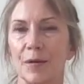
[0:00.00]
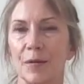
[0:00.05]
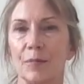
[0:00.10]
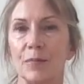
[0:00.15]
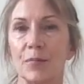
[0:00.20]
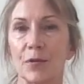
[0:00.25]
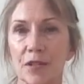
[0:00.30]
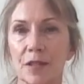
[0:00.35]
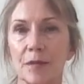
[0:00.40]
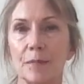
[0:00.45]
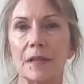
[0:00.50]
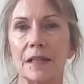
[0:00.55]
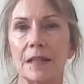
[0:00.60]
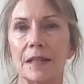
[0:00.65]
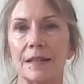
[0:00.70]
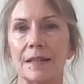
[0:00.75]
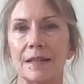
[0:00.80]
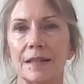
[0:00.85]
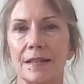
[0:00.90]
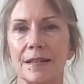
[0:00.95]

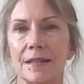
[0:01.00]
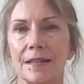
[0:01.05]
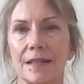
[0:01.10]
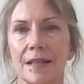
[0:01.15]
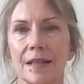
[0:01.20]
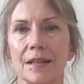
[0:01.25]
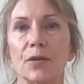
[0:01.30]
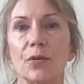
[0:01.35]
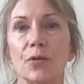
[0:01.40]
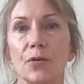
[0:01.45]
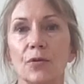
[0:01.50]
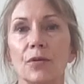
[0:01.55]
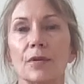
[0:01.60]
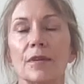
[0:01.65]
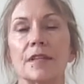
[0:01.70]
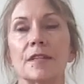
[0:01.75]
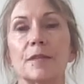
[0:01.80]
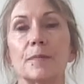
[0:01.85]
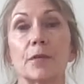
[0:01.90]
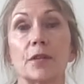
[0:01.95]
possibilities and all
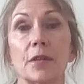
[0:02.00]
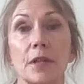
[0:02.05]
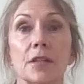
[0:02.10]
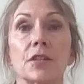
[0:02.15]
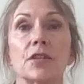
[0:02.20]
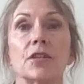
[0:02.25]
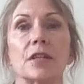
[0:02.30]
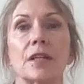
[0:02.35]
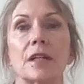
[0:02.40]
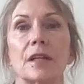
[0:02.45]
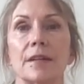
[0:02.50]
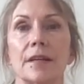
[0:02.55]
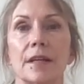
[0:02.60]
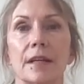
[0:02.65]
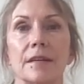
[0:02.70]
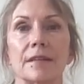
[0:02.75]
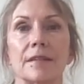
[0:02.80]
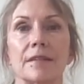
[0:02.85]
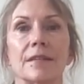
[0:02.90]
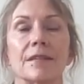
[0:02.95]
this potential
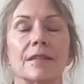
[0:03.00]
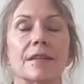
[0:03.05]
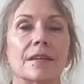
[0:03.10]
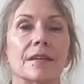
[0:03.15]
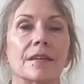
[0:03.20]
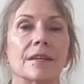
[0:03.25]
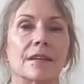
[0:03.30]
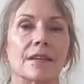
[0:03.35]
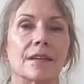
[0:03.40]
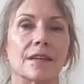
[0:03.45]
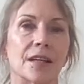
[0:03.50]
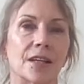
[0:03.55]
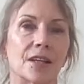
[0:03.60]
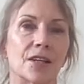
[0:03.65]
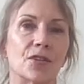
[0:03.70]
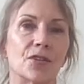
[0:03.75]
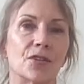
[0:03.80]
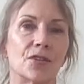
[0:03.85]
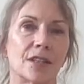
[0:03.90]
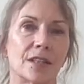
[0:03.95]
that the
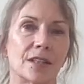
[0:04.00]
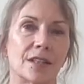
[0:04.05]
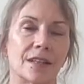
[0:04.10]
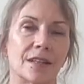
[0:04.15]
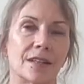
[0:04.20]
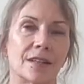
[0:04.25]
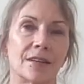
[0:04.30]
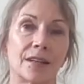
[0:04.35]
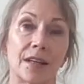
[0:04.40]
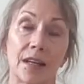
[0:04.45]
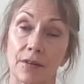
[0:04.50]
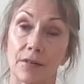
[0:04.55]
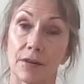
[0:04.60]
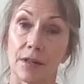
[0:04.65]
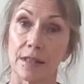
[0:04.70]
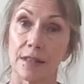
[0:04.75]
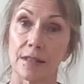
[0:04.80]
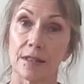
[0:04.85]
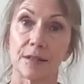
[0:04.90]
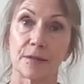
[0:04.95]
energy
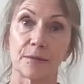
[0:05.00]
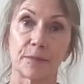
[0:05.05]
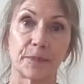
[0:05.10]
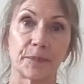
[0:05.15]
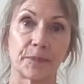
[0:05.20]
carries.